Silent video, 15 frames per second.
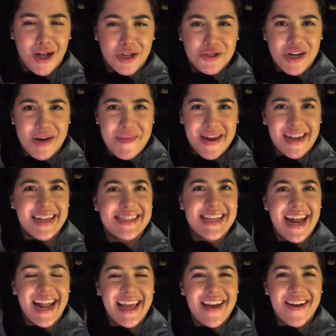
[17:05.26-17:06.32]
I'll try to make it
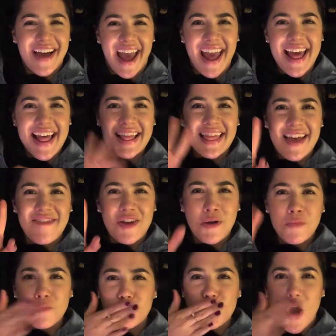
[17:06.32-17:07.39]
exciting. Okay, love
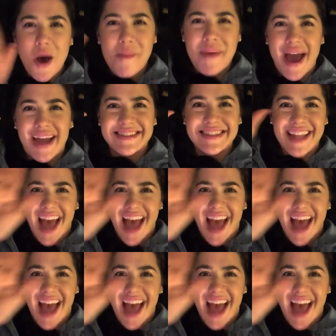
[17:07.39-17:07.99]
you. Bye.